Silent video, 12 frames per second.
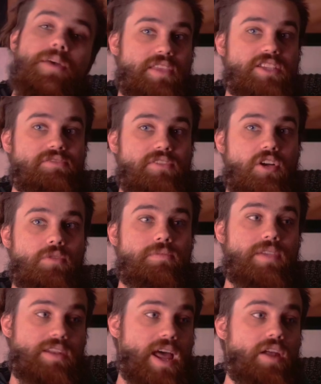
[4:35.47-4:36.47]
In this
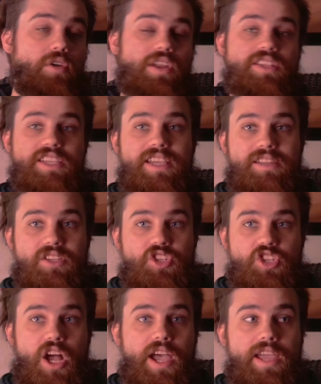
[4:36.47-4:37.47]
film, not only does he get to
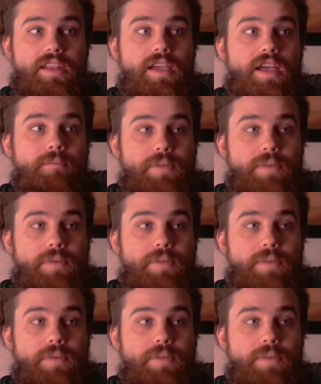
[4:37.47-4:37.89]
shine,